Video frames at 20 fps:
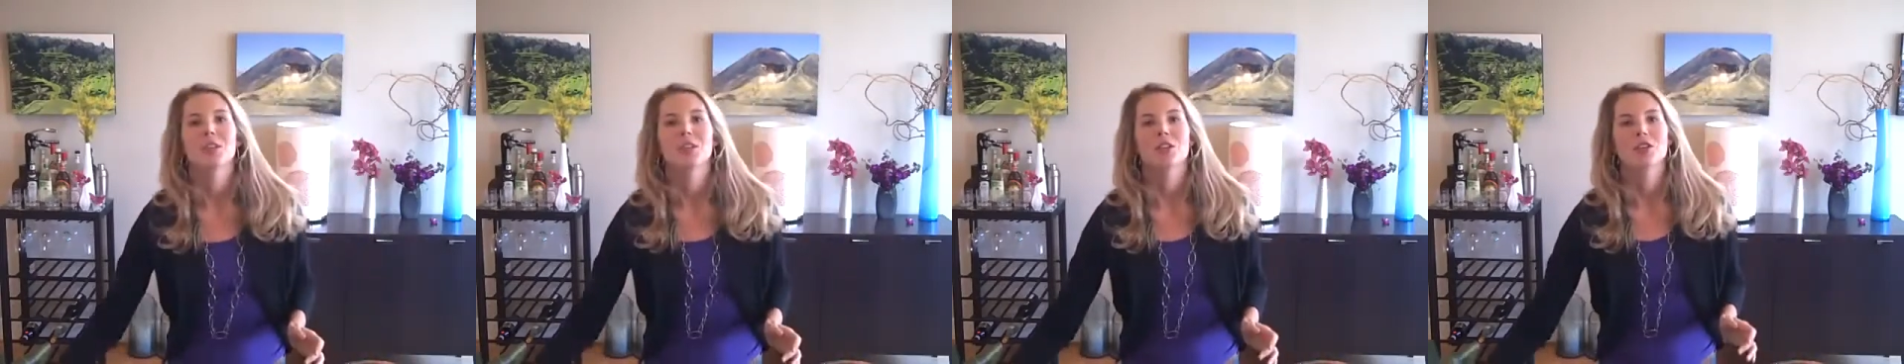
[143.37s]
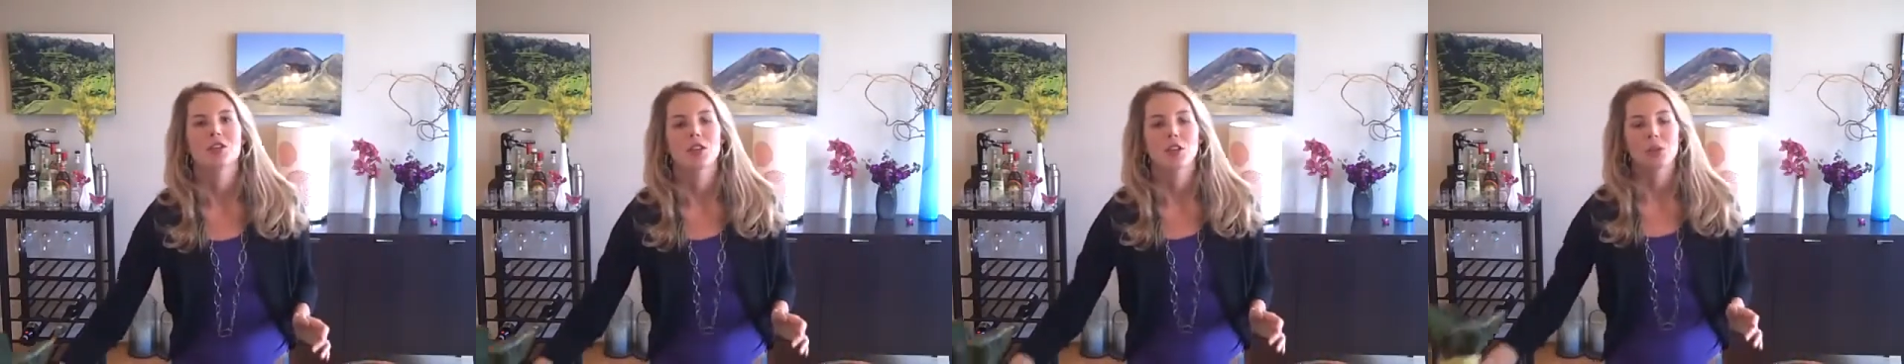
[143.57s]

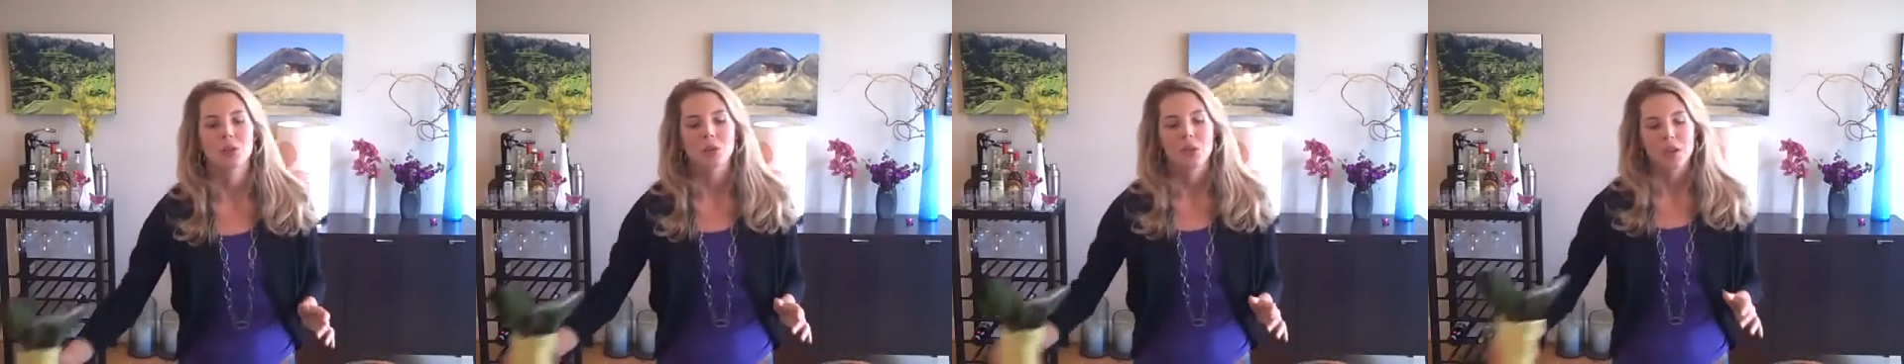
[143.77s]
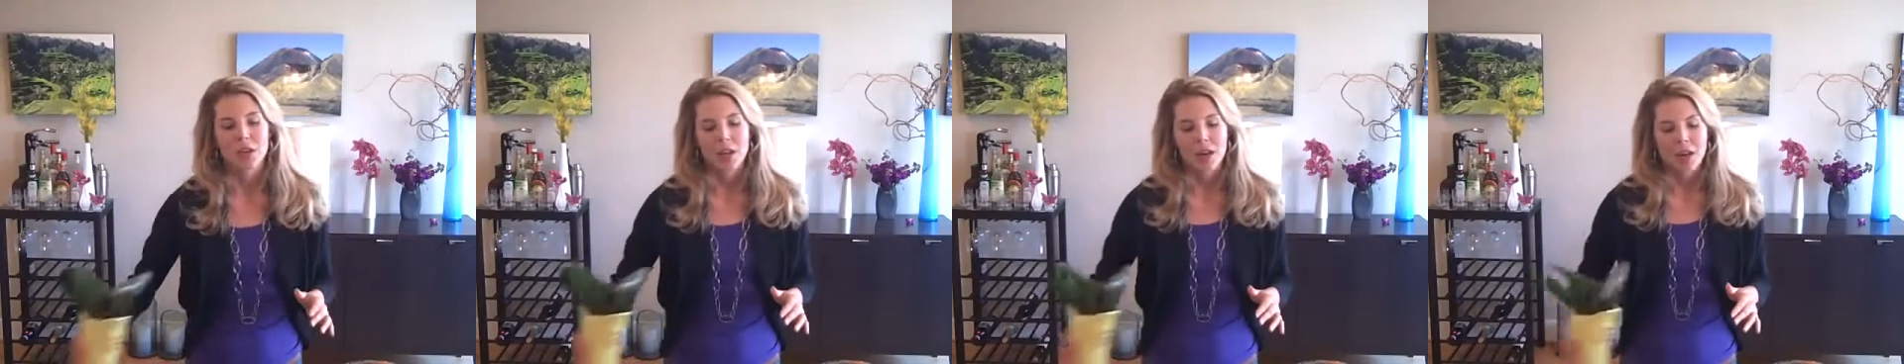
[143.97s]
So
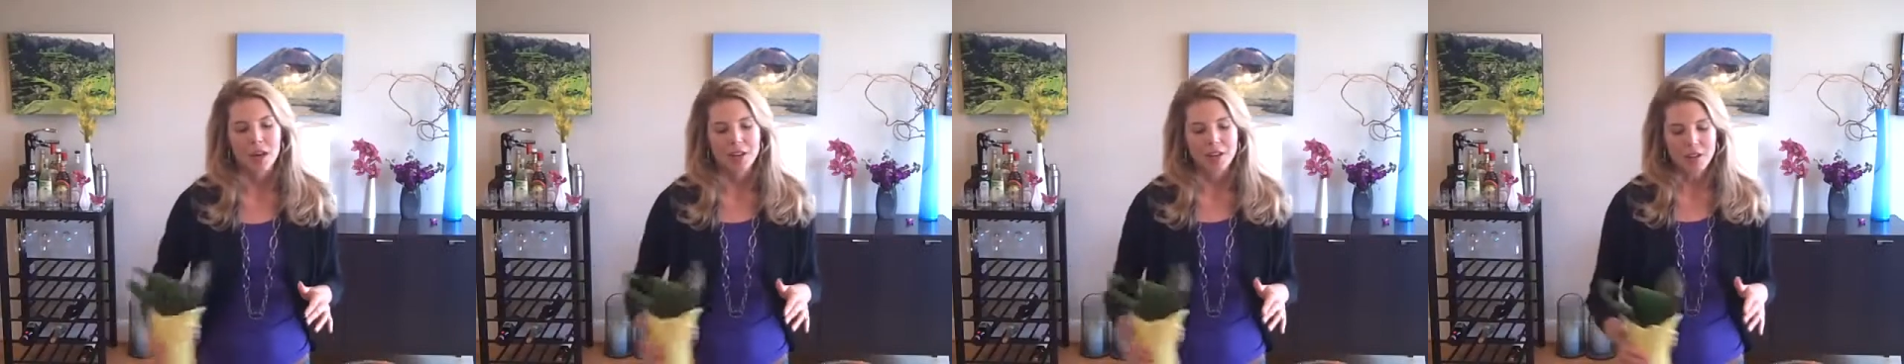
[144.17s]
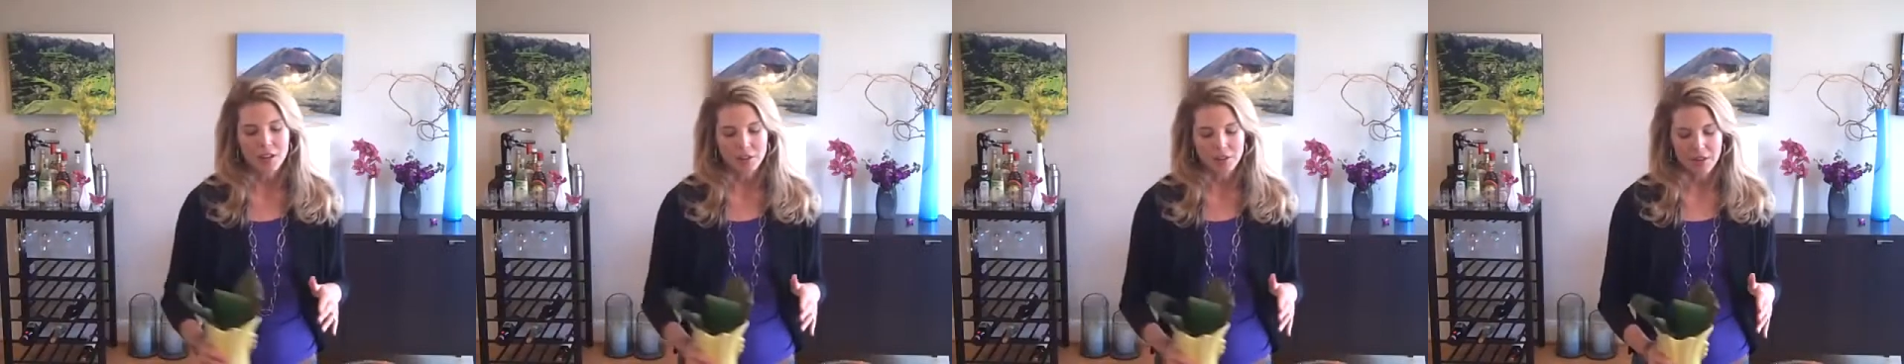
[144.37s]

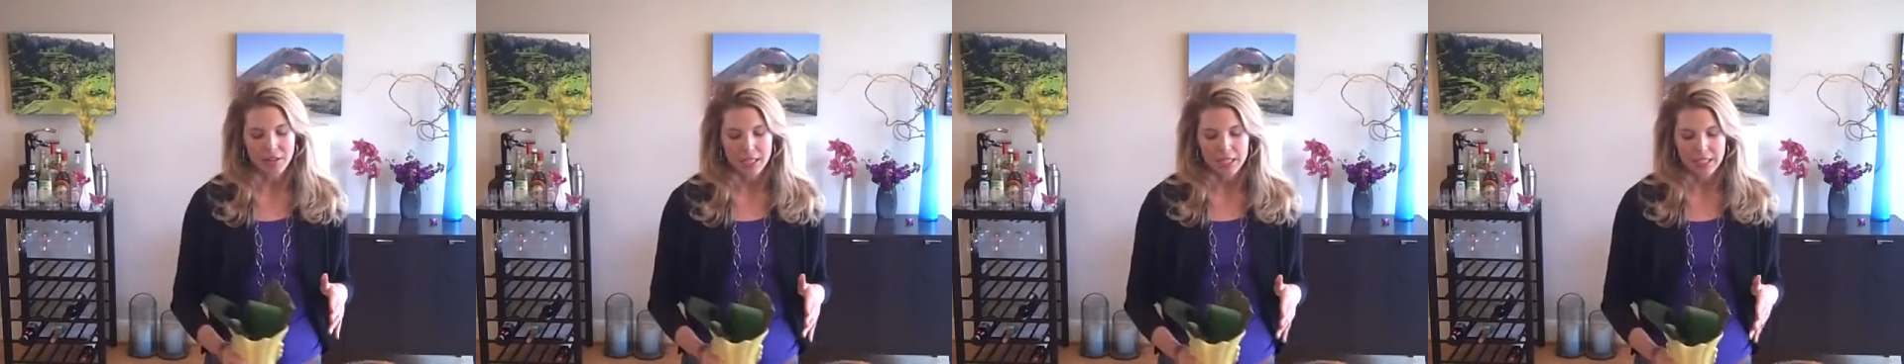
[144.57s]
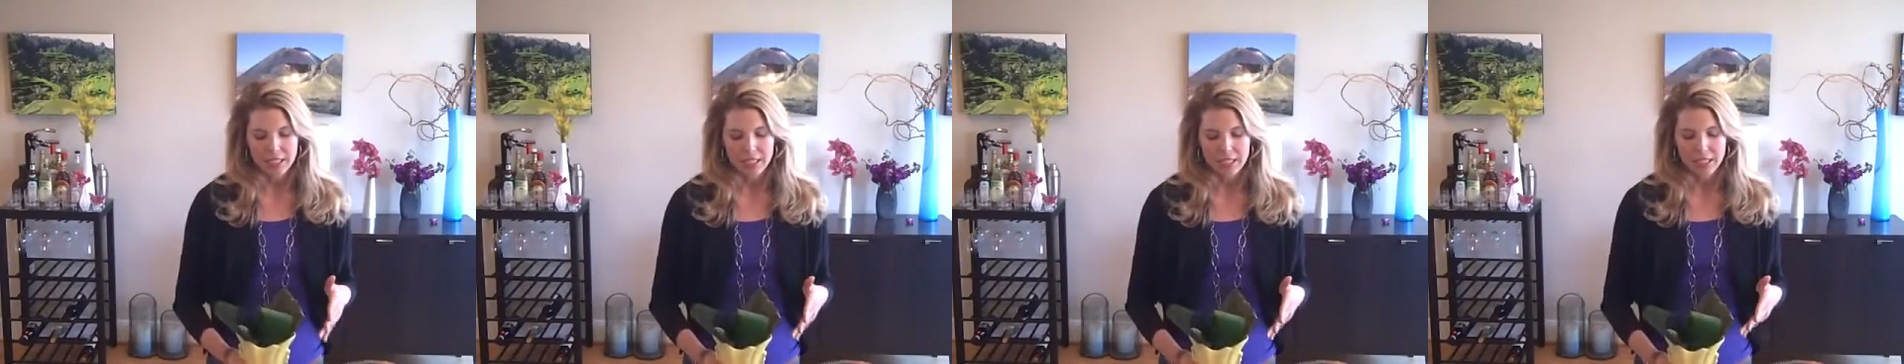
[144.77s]
another
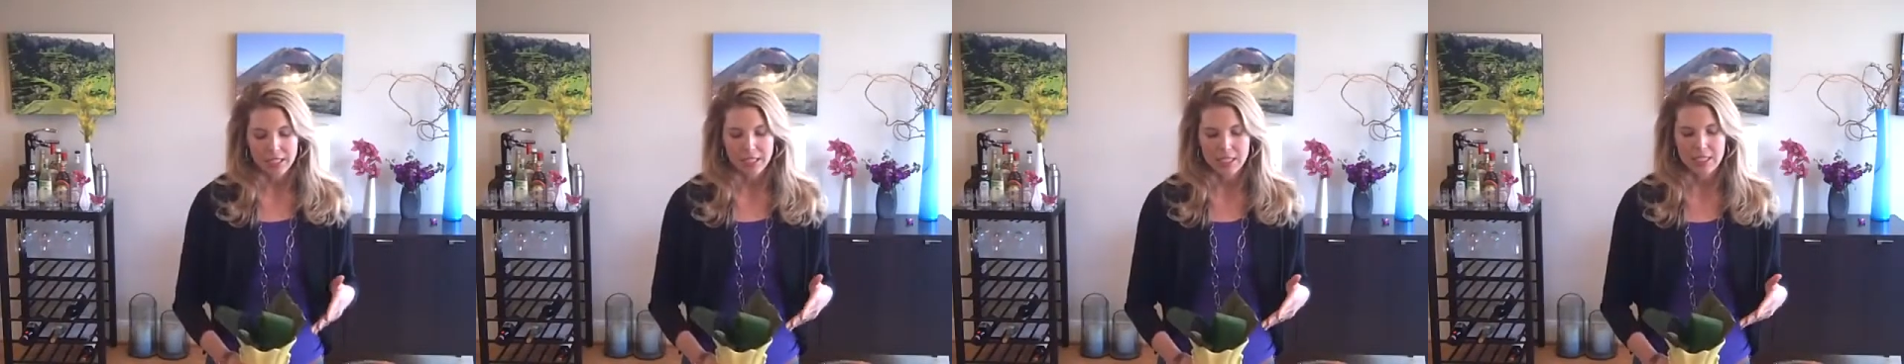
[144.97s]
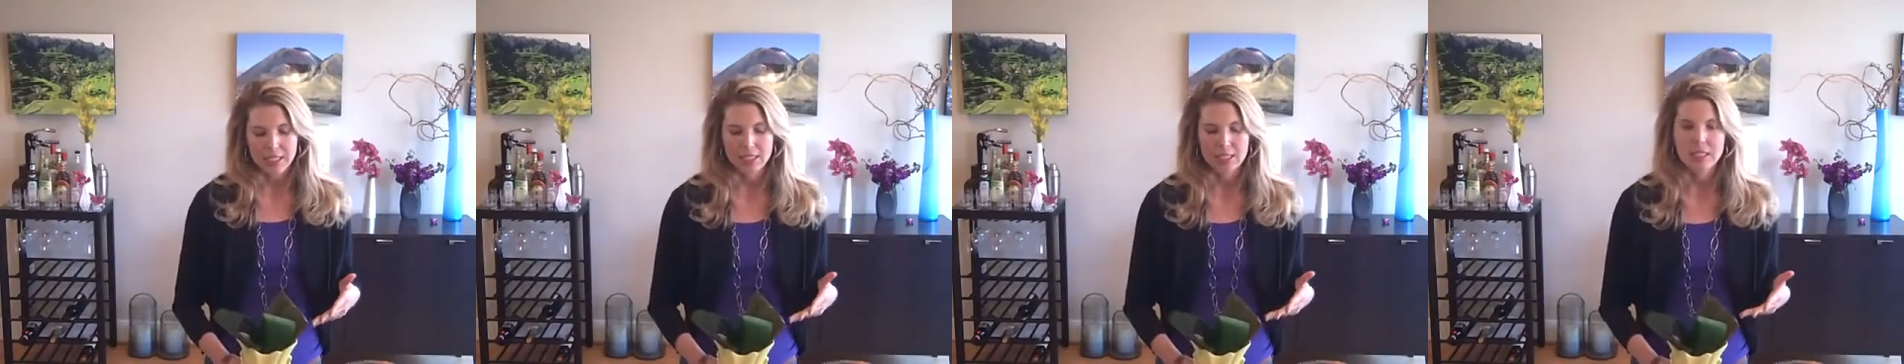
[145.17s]
idea
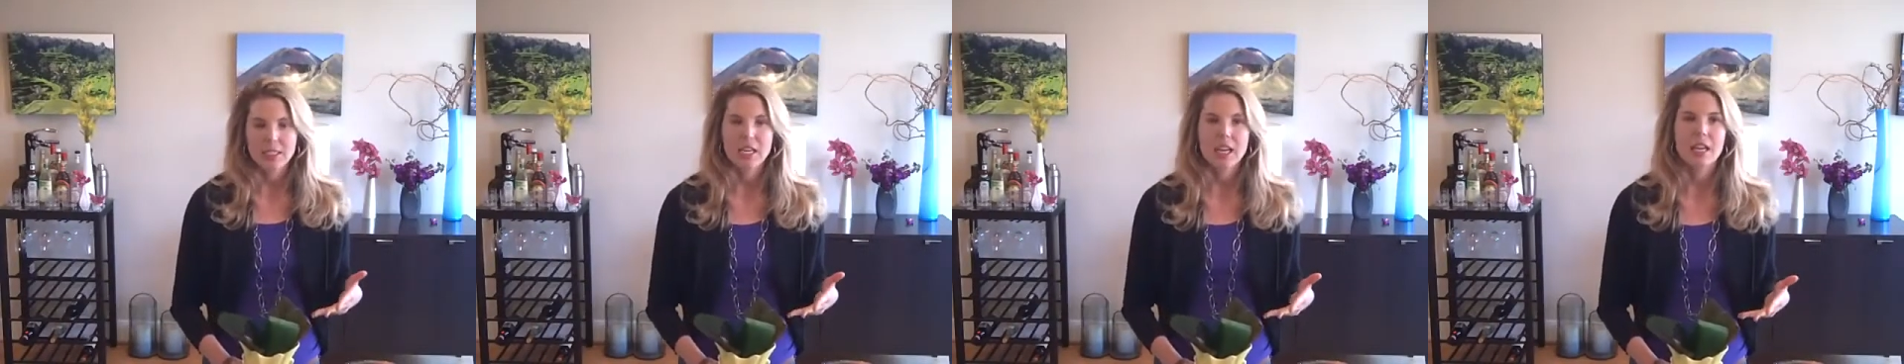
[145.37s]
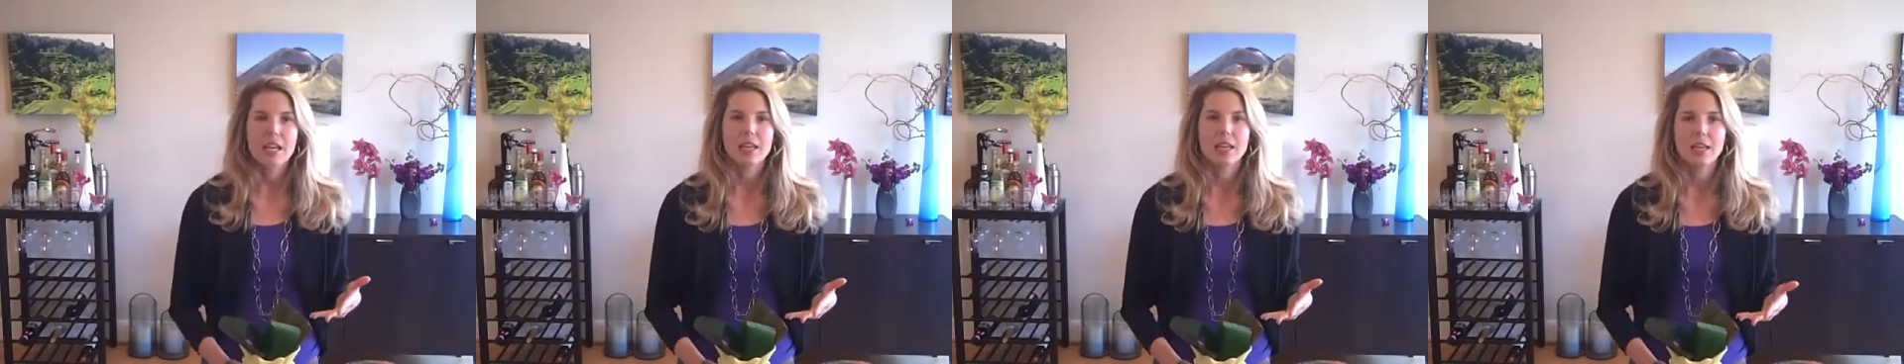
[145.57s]
is to
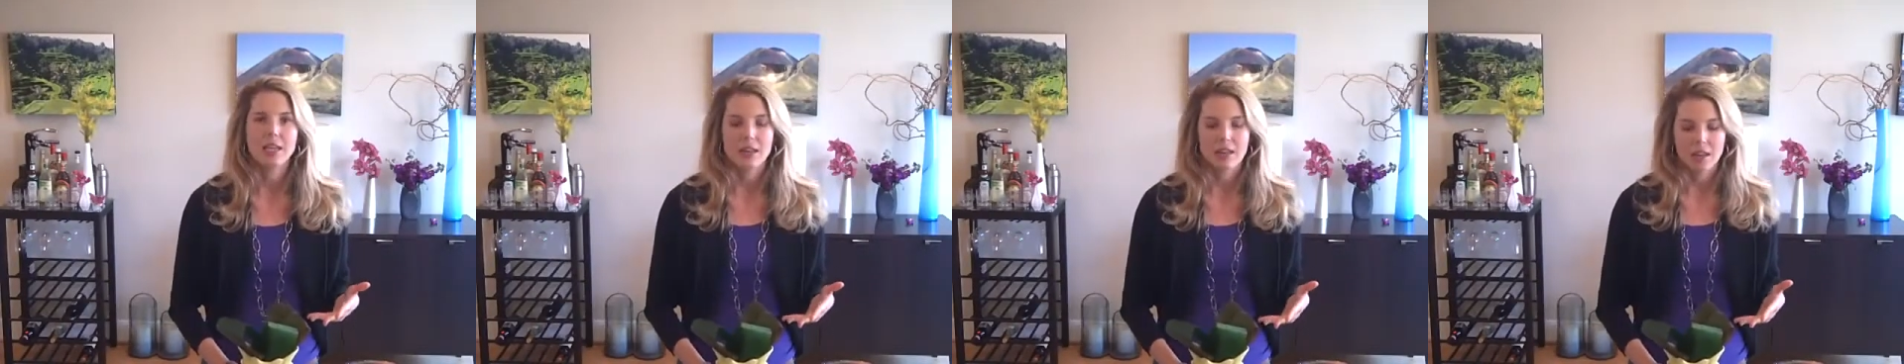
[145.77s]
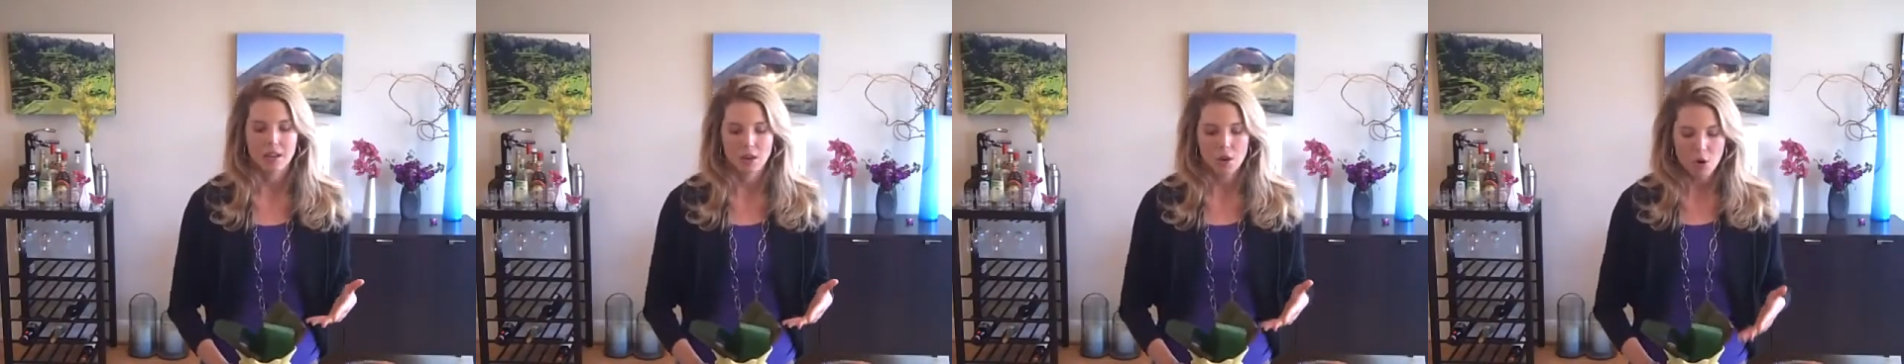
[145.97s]
take
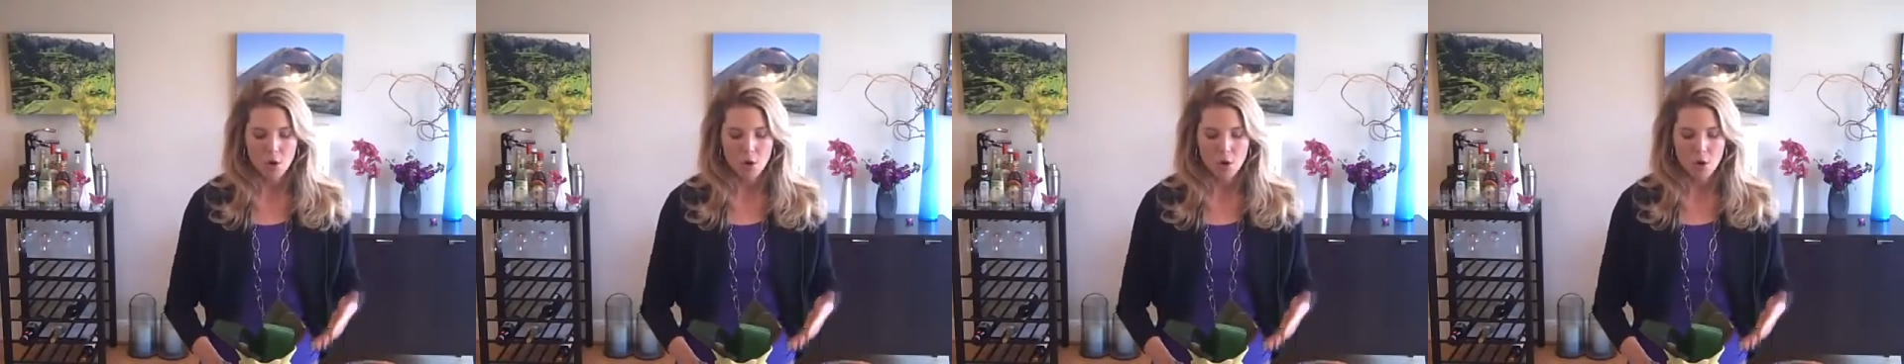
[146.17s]
an